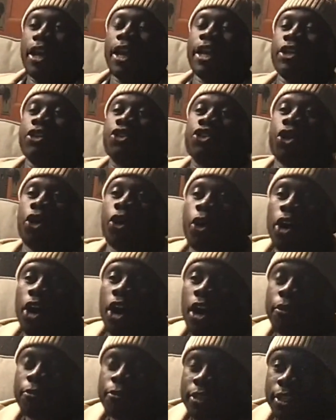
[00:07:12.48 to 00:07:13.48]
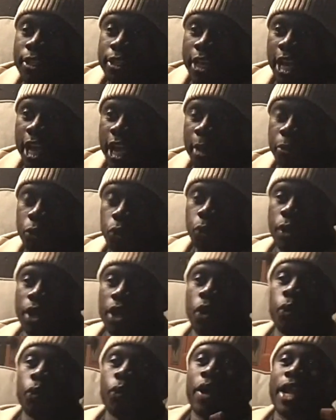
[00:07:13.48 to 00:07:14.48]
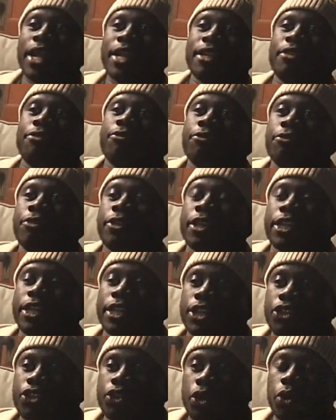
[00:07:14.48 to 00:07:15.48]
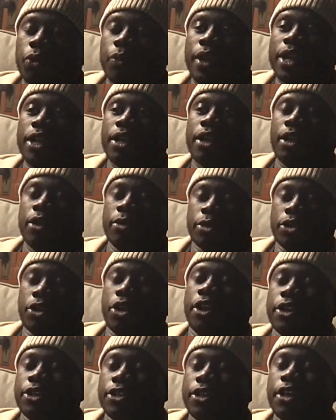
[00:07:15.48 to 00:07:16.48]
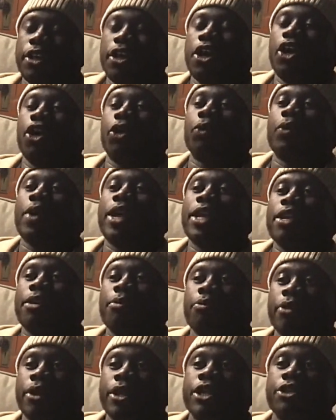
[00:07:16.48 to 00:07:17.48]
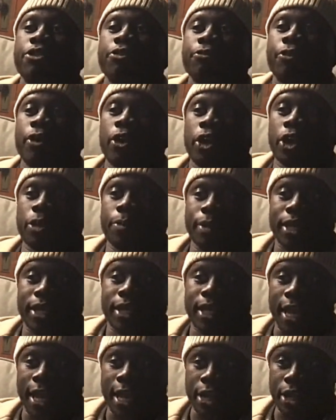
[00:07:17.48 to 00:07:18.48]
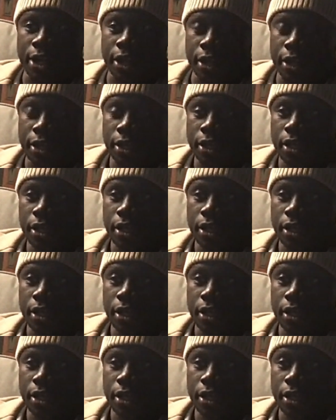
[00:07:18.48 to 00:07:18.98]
And so oftentimes when a raided village or a raided British farm in Kenya